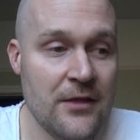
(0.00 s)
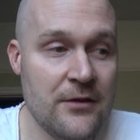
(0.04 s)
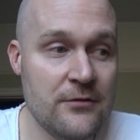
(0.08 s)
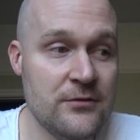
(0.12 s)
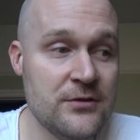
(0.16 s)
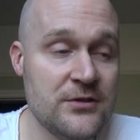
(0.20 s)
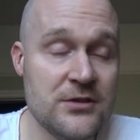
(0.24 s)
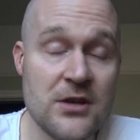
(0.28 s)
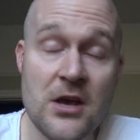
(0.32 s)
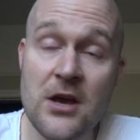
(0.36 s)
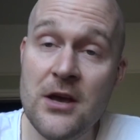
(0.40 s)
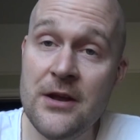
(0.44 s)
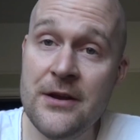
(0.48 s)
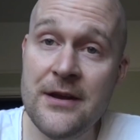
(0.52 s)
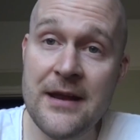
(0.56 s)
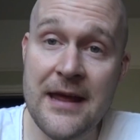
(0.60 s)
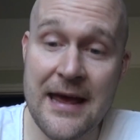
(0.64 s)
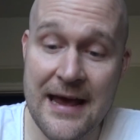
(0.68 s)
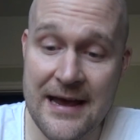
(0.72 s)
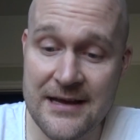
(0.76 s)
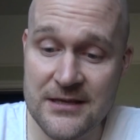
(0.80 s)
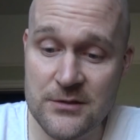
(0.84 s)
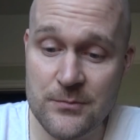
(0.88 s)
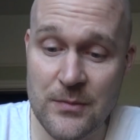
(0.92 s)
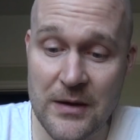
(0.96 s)
There are certain
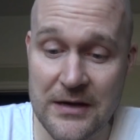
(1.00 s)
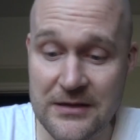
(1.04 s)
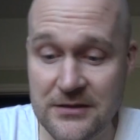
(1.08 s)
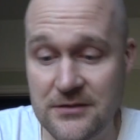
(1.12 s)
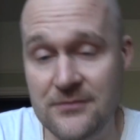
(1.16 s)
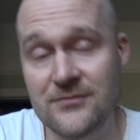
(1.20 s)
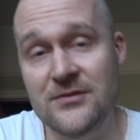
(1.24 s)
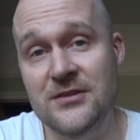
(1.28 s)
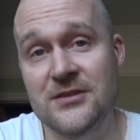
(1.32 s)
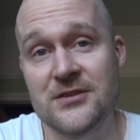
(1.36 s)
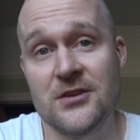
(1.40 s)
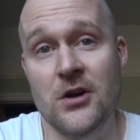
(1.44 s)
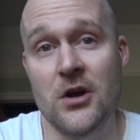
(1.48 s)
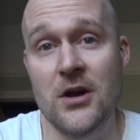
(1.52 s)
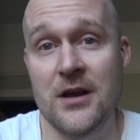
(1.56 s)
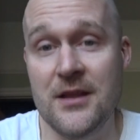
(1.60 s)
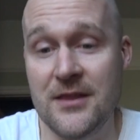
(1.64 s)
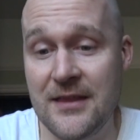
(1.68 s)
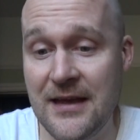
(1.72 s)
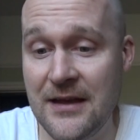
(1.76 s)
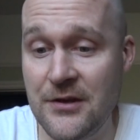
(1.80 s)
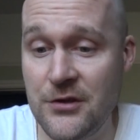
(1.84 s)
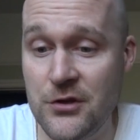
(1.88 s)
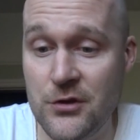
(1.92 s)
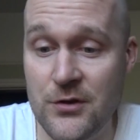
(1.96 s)
aspects of design
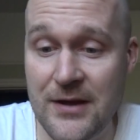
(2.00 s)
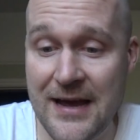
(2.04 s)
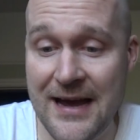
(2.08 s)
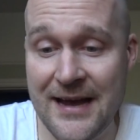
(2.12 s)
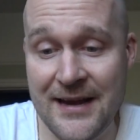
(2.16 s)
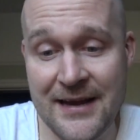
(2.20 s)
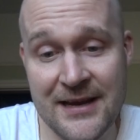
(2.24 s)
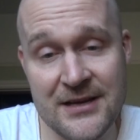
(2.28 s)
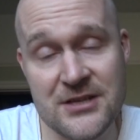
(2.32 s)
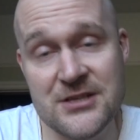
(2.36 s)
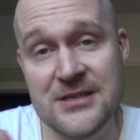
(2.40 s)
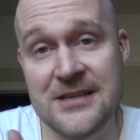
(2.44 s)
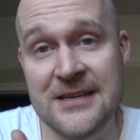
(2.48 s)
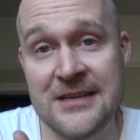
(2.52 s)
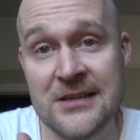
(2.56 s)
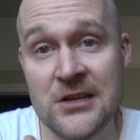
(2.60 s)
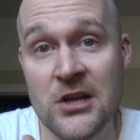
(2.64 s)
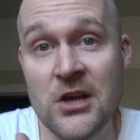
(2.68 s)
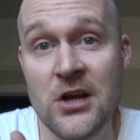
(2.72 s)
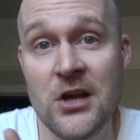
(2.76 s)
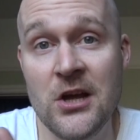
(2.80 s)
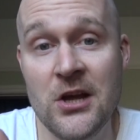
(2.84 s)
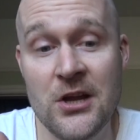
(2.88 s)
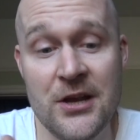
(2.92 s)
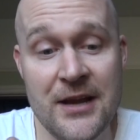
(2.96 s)
that you can actually
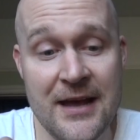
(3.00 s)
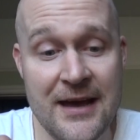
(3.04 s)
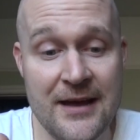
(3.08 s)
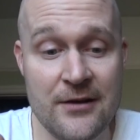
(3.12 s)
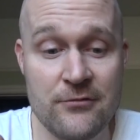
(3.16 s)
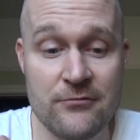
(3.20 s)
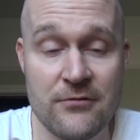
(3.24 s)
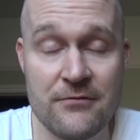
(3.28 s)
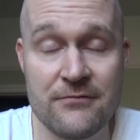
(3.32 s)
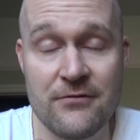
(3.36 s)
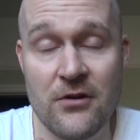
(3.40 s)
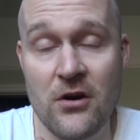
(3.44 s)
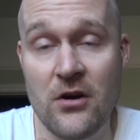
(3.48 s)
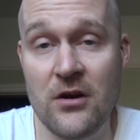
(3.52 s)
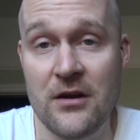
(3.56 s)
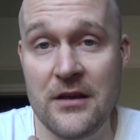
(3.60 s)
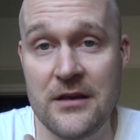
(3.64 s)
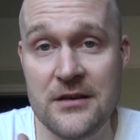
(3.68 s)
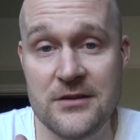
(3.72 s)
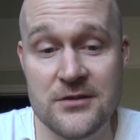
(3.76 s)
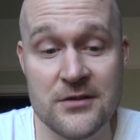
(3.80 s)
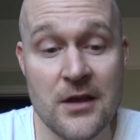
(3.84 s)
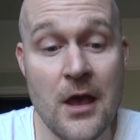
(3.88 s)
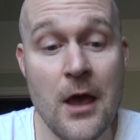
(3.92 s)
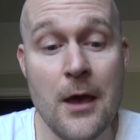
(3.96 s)
learn and and
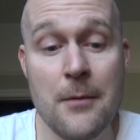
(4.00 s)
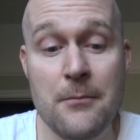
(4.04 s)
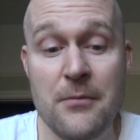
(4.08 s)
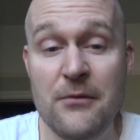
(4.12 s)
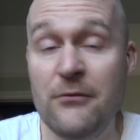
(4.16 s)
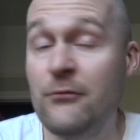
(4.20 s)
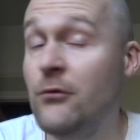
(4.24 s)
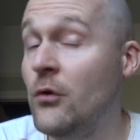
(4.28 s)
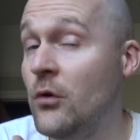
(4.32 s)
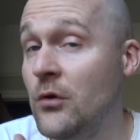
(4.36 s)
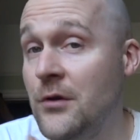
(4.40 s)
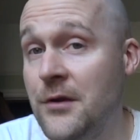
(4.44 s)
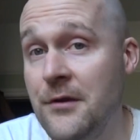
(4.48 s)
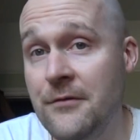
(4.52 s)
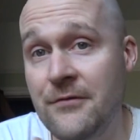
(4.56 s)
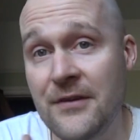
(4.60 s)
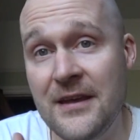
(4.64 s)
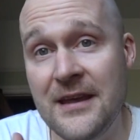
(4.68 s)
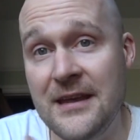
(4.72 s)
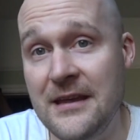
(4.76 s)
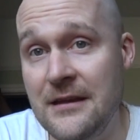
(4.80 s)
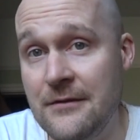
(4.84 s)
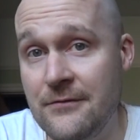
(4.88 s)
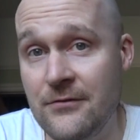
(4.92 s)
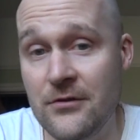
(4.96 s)
revise before you've
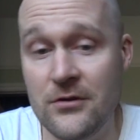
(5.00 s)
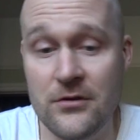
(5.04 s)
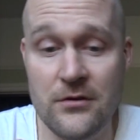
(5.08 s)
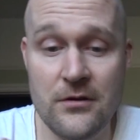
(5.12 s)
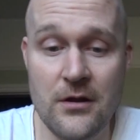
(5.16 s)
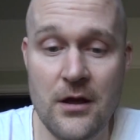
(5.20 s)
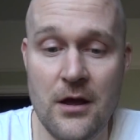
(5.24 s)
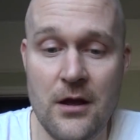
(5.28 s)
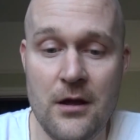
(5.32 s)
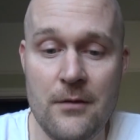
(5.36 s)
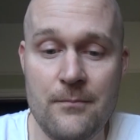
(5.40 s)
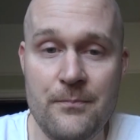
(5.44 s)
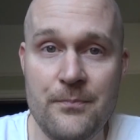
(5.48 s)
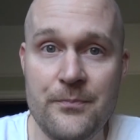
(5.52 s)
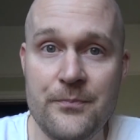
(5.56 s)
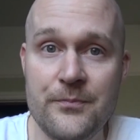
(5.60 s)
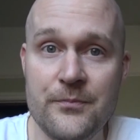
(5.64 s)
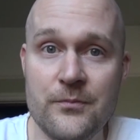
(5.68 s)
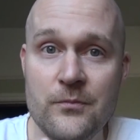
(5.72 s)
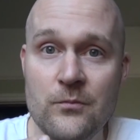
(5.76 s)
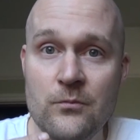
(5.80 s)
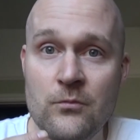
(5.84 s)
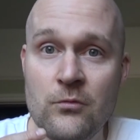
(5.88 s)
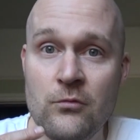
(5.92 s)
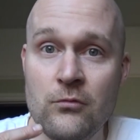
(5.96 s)
even um,
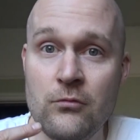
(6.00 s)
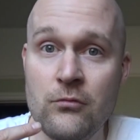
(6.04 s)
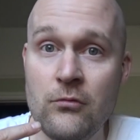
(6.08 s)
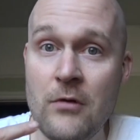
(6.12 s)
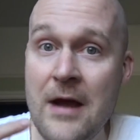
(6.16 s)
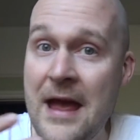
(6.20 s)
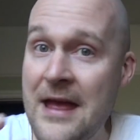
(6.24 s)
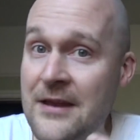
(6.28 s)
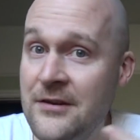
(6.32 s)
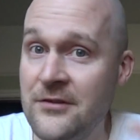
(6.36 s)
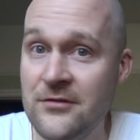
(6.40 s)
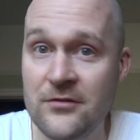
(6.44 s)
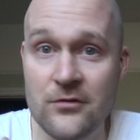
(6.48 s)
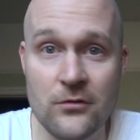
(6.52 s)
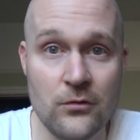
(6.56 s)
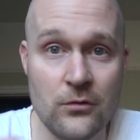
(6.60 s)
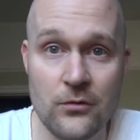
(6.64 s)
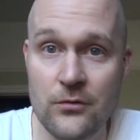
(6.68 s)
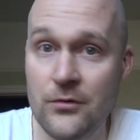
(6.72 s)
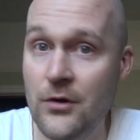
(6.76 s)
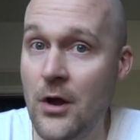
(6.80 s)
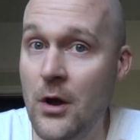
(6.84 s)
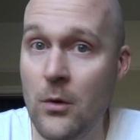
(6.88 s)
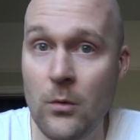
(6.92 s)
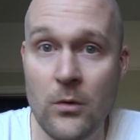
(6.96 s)
read
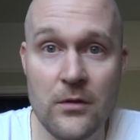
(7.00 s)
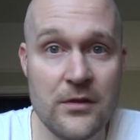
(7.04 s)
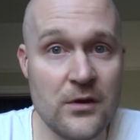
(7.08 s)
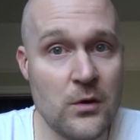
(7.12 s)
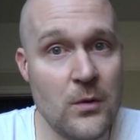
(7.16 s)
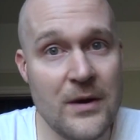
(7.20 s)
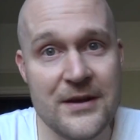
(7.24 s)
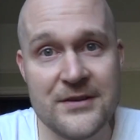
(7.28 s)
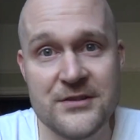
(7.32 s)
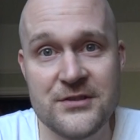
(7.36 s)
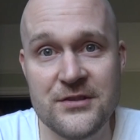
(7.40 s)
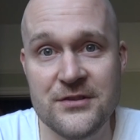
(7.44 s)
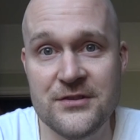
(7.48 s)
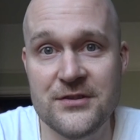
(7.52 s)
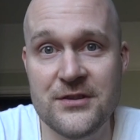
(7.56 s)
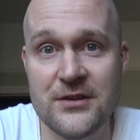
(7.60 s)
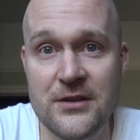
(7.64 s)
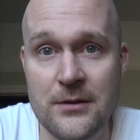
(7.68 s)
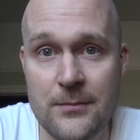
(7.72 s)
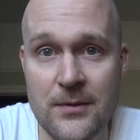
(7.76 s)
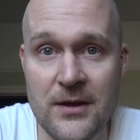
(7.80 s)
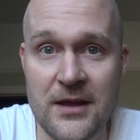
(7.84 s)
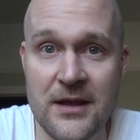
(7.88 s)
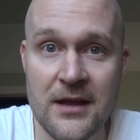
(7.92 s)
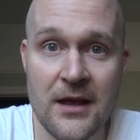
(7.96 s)
or know what the question is going
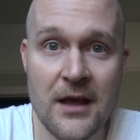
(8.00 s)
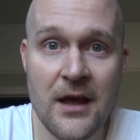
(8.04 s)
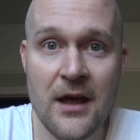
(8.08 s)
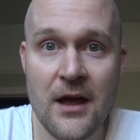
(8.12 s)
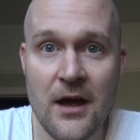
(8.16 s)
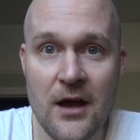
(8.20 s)
to be.